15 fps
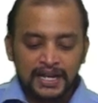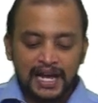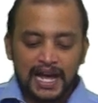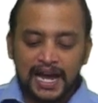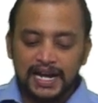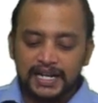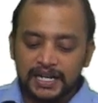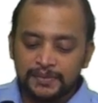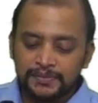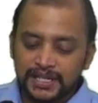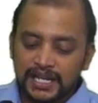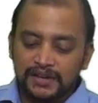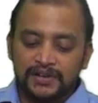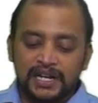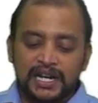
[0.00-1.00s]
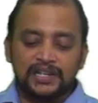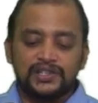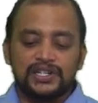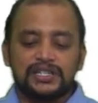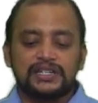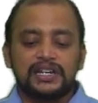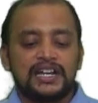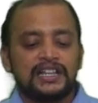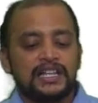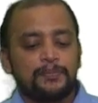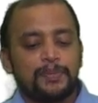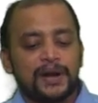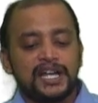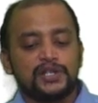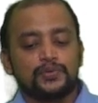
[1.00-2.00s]
items given adjusted in the
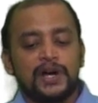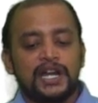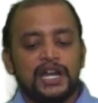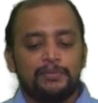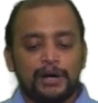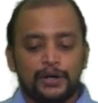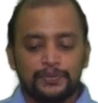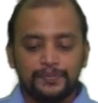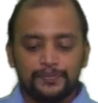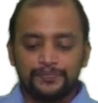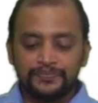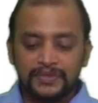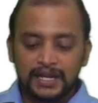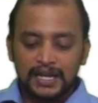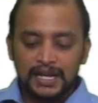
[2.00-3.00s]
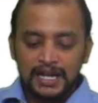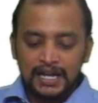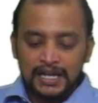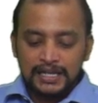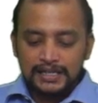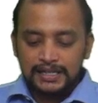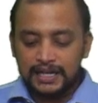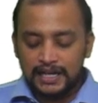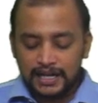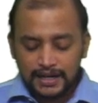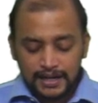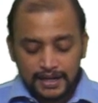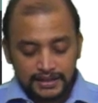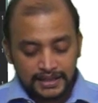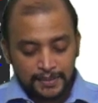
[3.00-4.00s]
price one above. Sir,
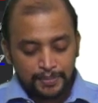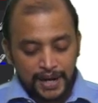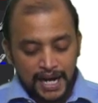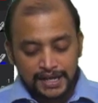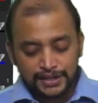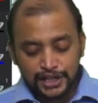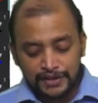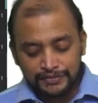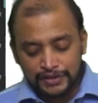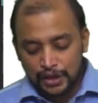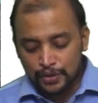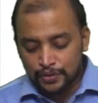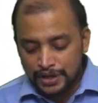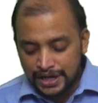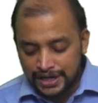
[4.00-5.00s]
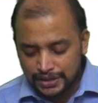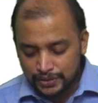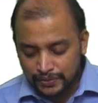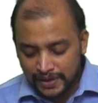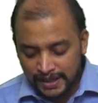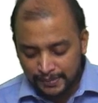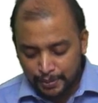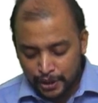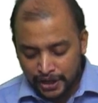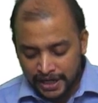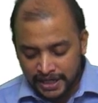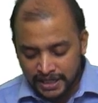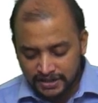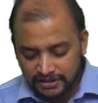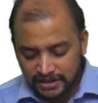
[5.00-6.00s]
the price of the good is 12
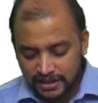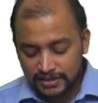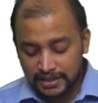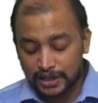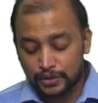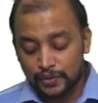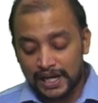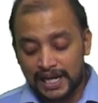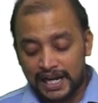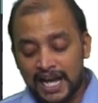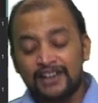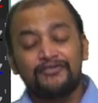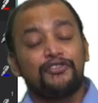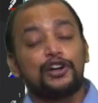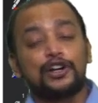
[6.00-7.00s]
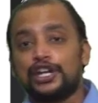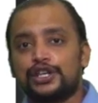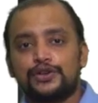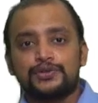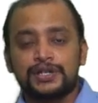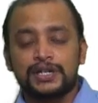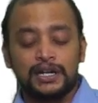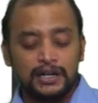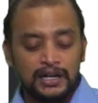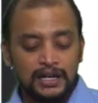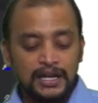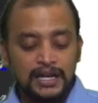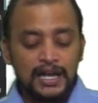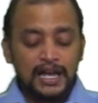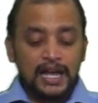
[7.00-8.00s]
point, sir 12 lakh 40,000
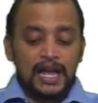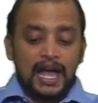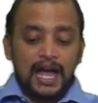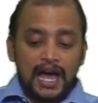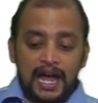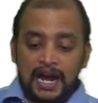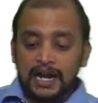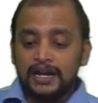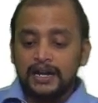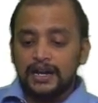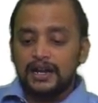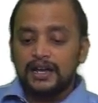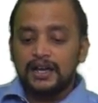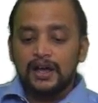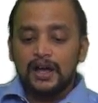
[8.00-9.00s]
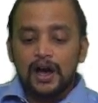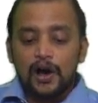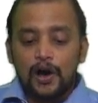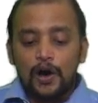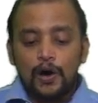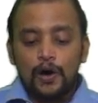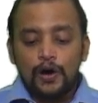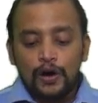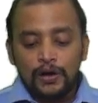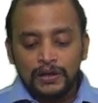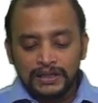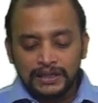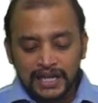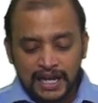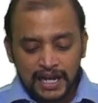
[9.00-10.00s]
and
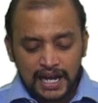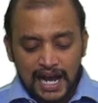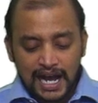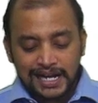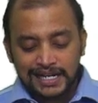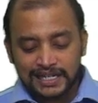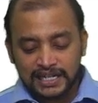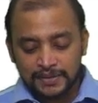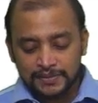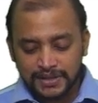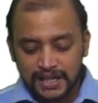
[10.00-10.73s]
all the items